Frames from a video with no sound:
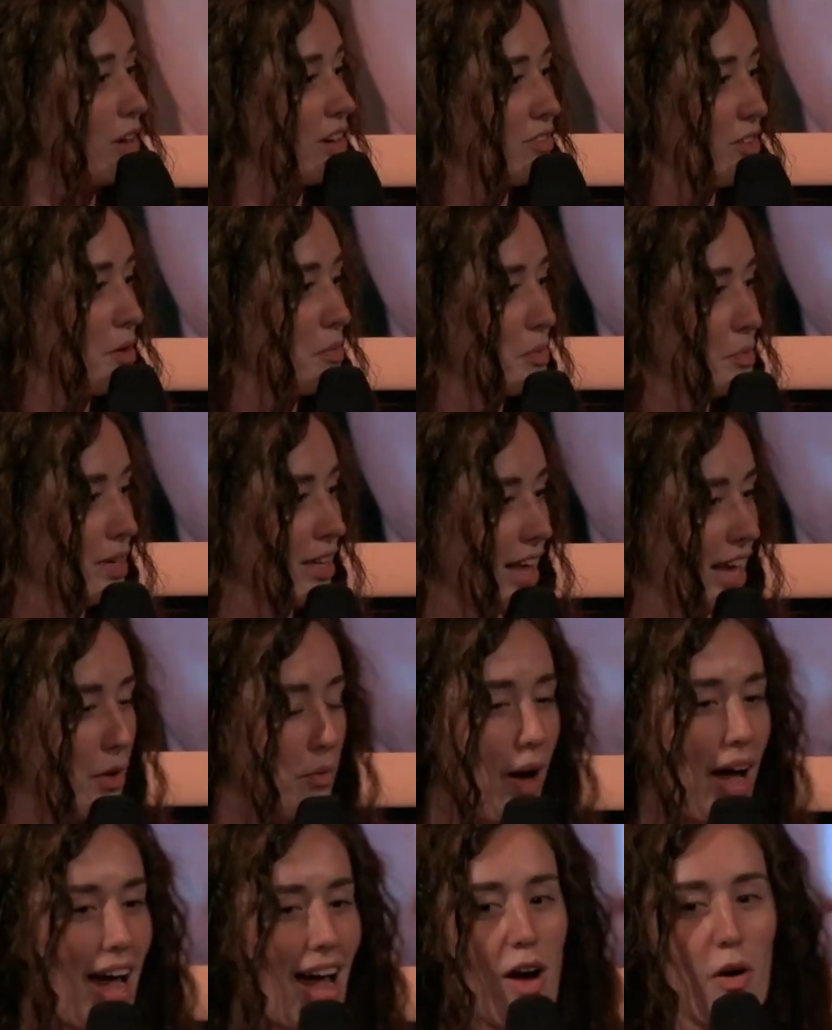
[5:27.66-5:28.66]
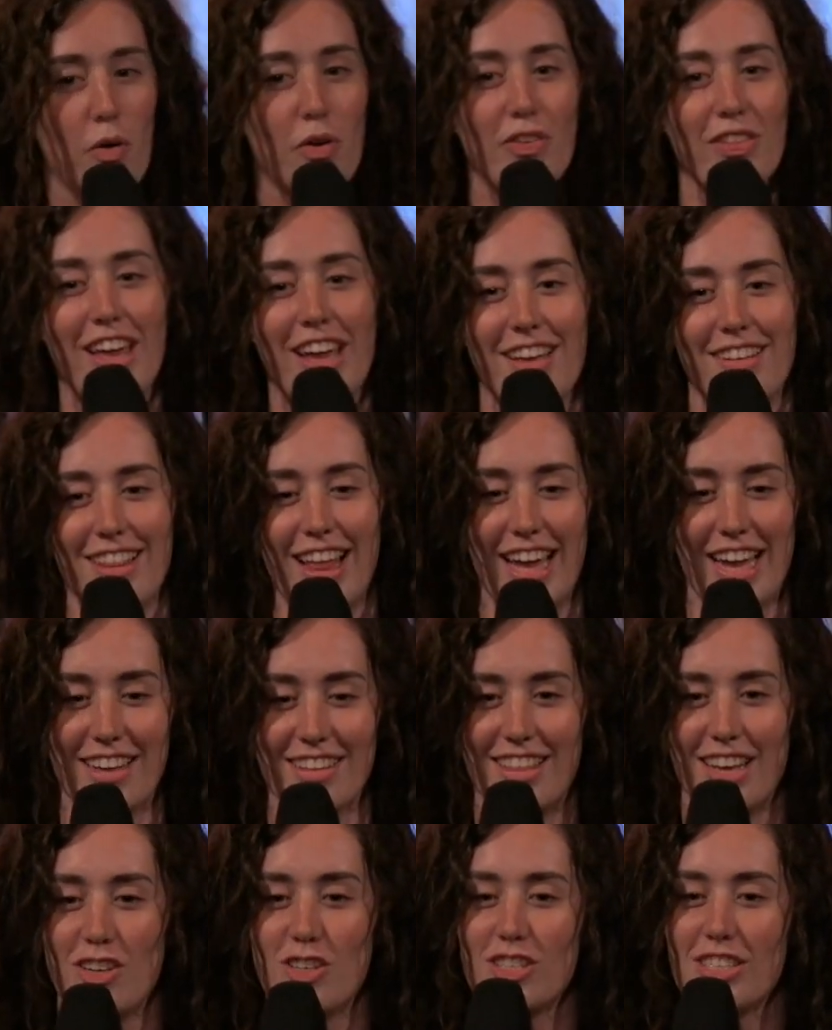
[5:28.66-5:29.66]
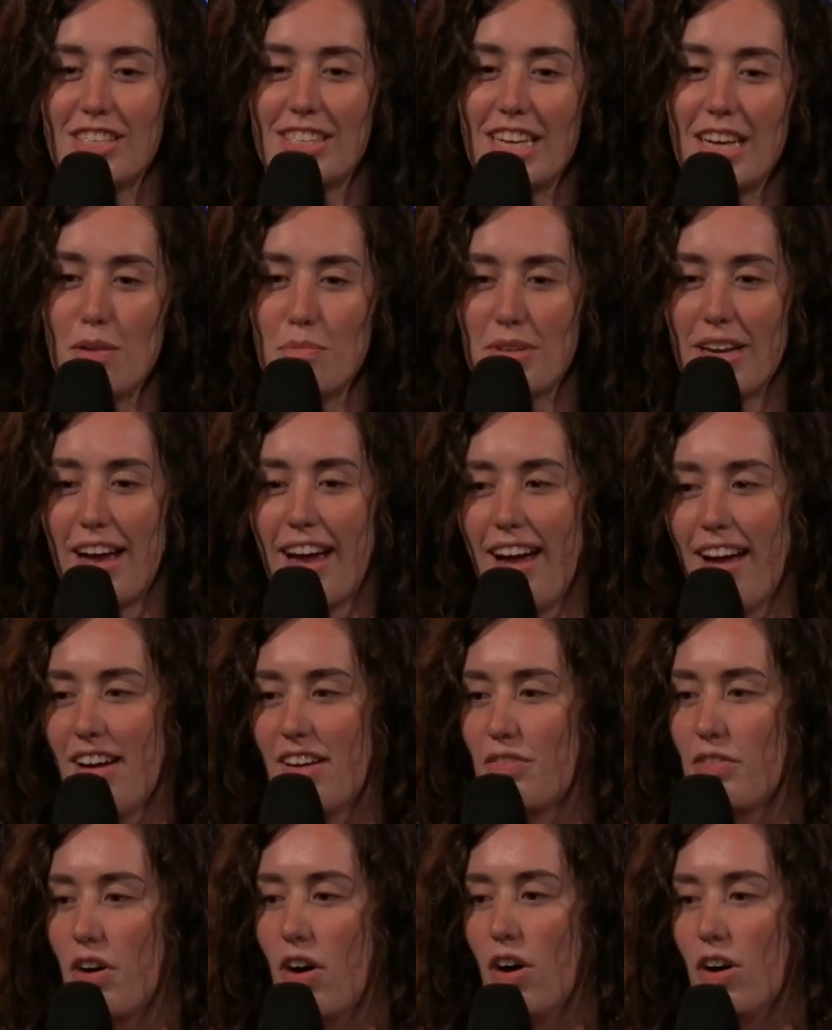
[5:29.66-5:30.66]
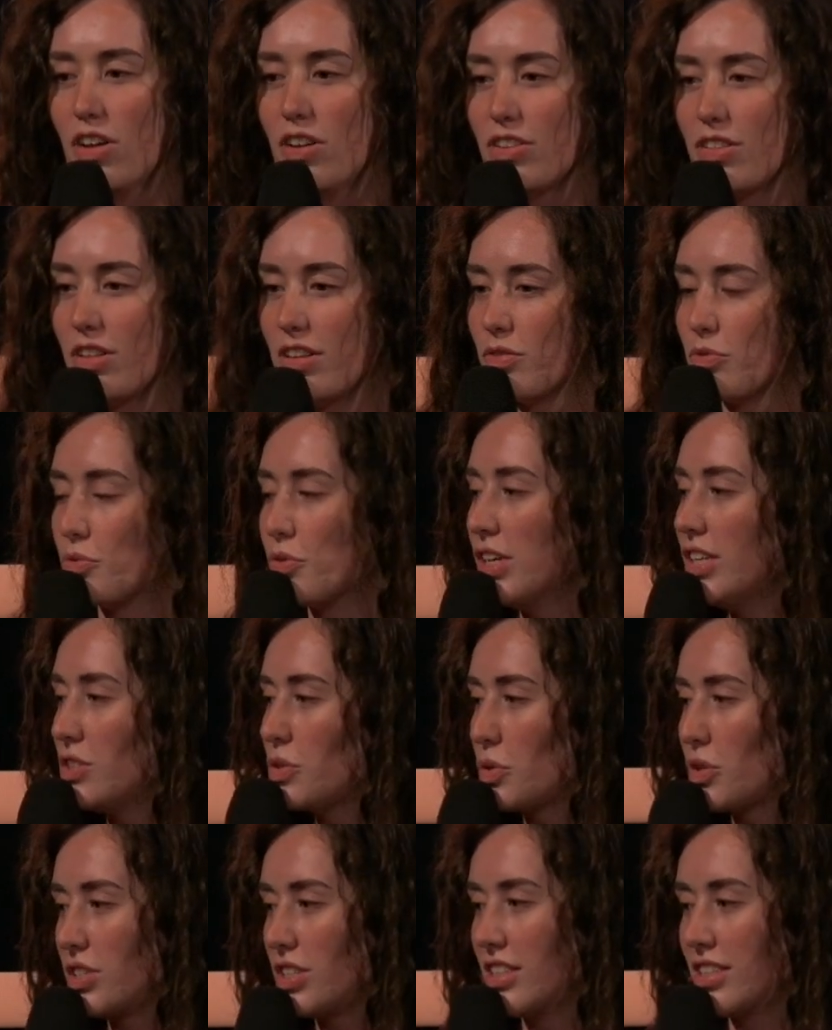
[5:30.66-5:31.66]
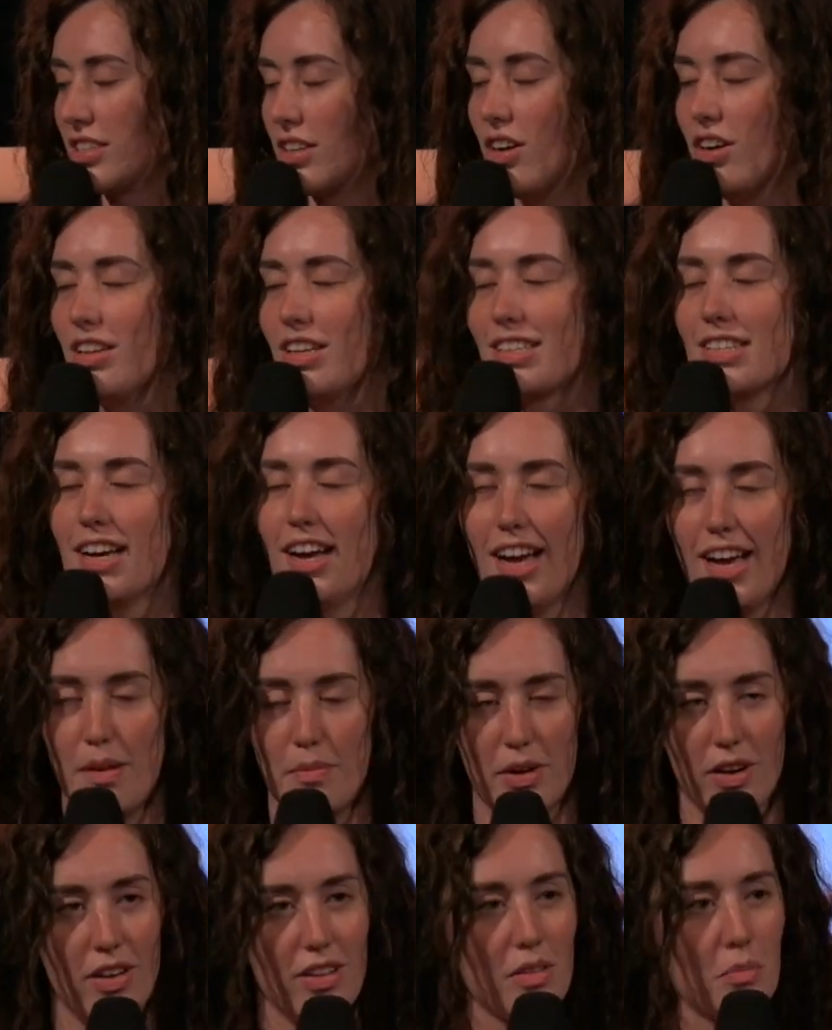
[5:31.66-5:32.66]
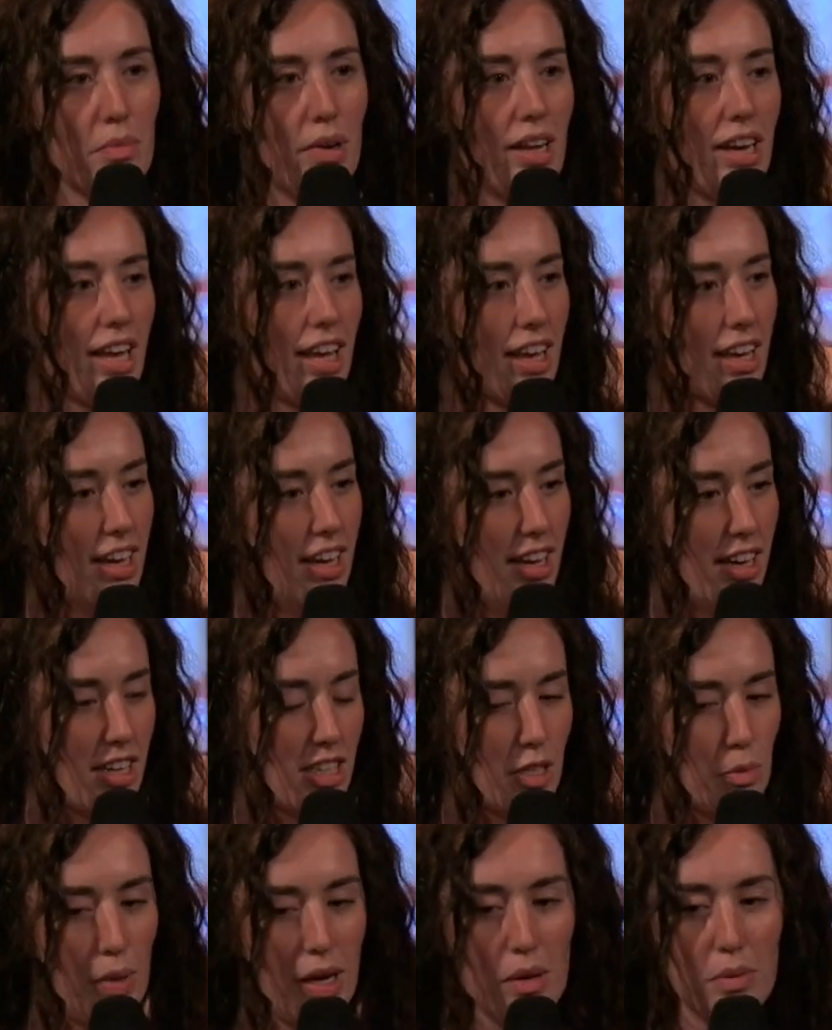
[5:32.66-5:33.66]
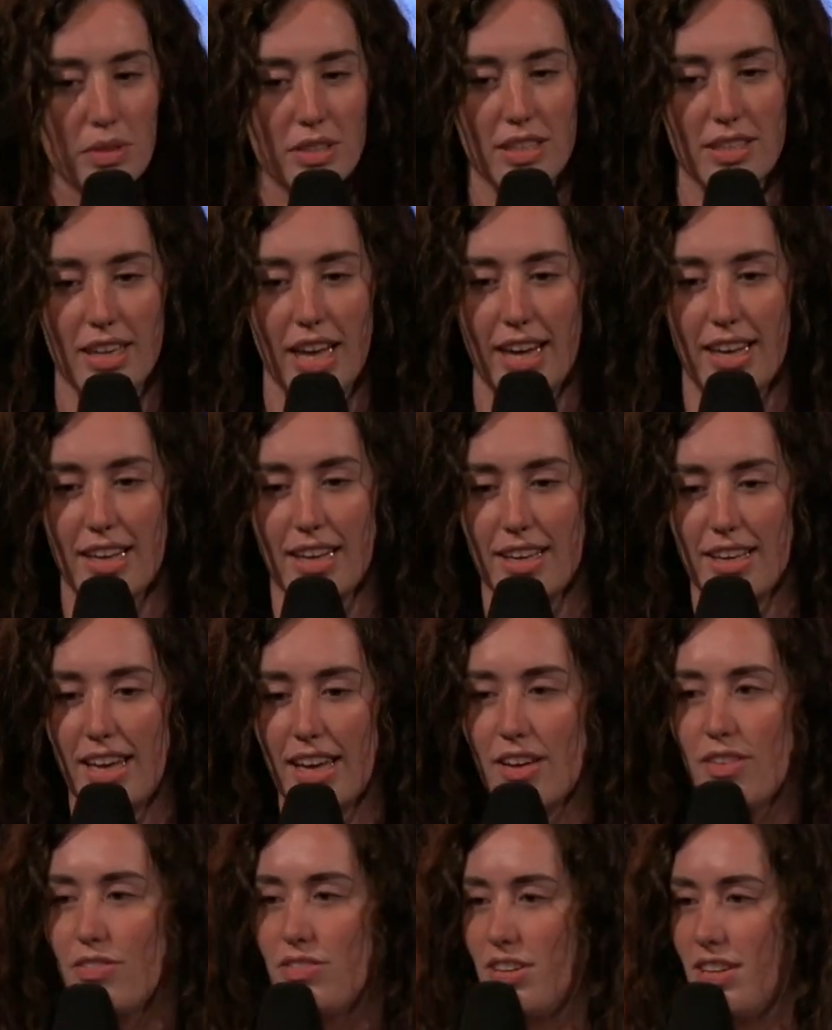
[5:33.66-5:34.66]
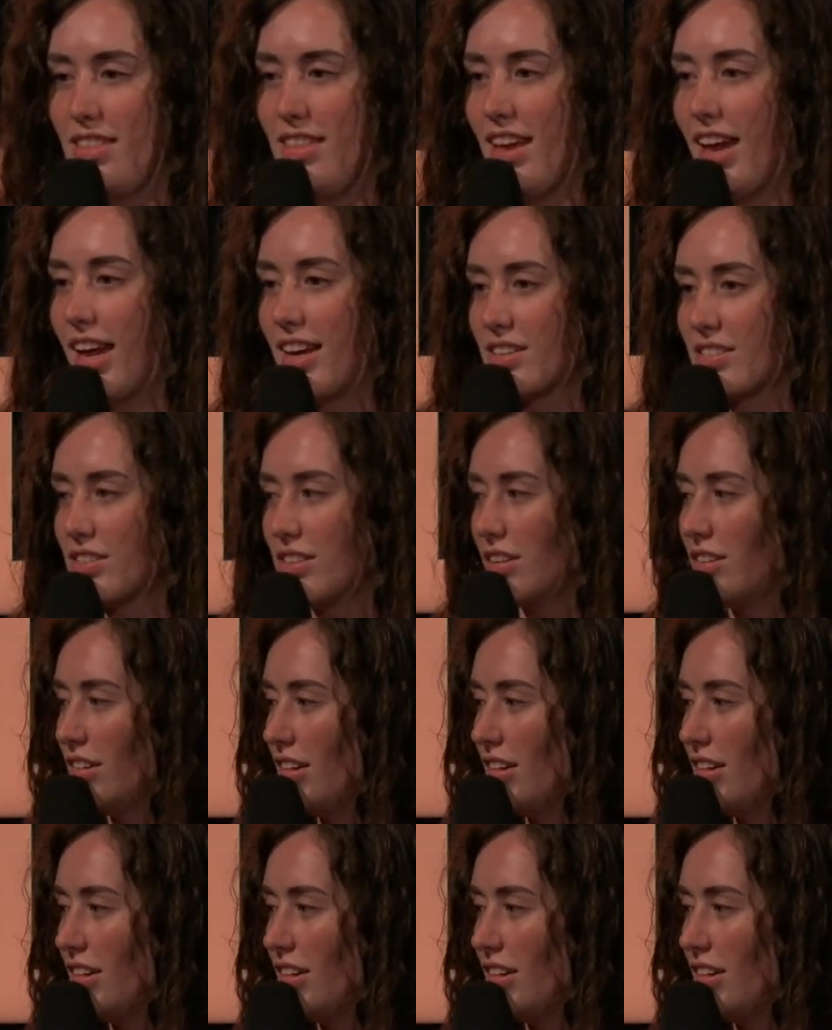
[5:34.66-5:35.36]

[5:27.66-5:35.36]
of them, and be like, how are they like? They just seem to have all the resources and all the time and all the money to be able to like give to things.